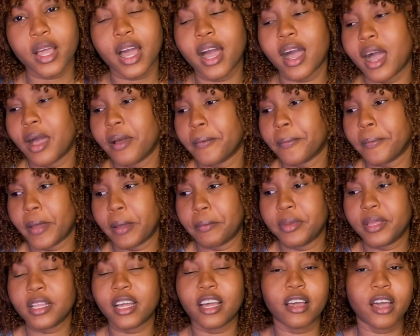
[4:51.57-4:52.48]
I've
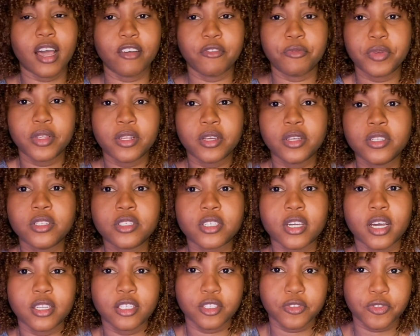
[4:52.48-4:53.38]
been learning
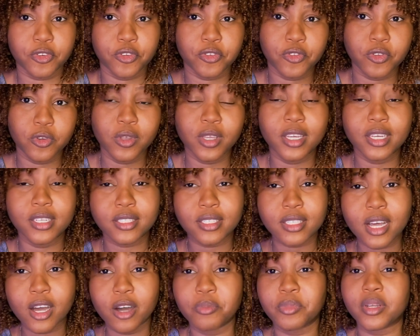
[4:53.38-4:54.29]
Chinese for a few years
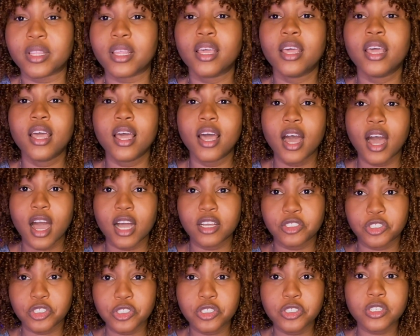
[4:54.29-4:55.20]
now, but
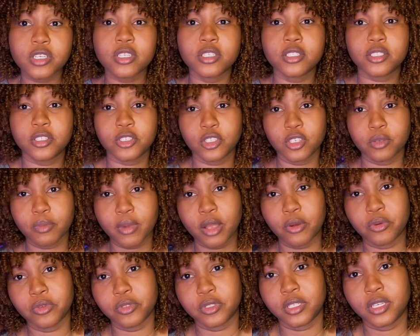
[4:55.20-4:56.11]
just to continue my
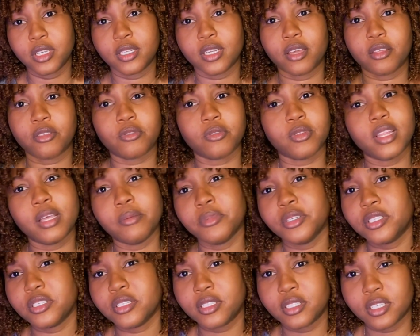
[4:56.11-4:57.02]
routine, I thought, let
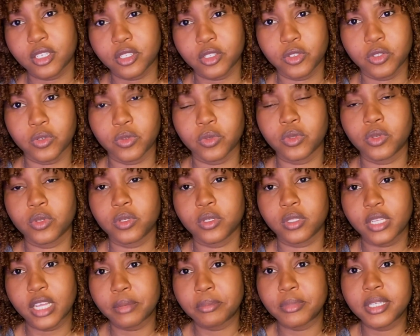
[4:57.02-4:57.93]
me just stick to
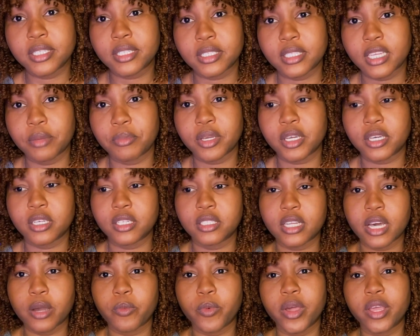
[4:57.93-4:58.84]
10 minutes a day,
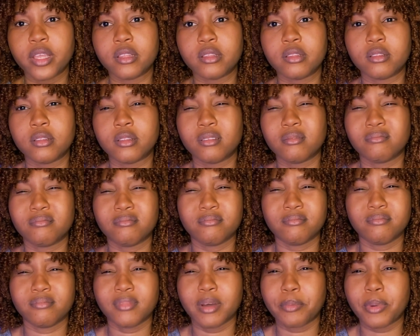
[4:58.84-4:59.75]
because I went
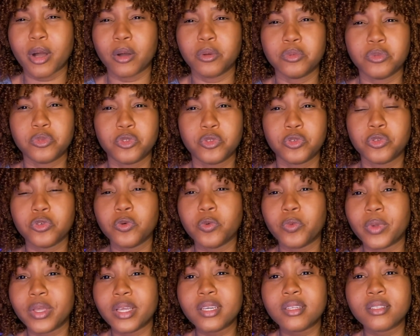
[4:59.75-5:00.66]
about 2
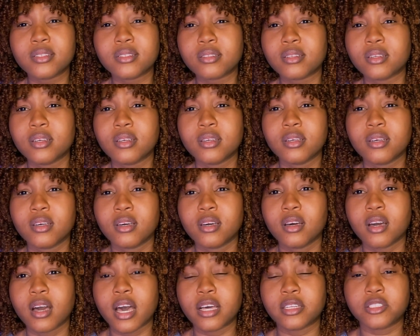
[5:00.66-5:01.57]
weeks
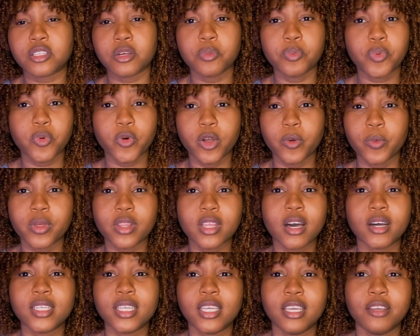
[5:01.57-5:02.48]
at some point
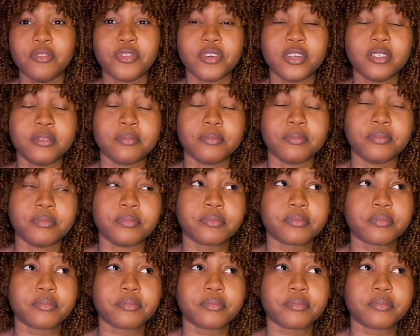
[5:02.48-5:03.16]
without even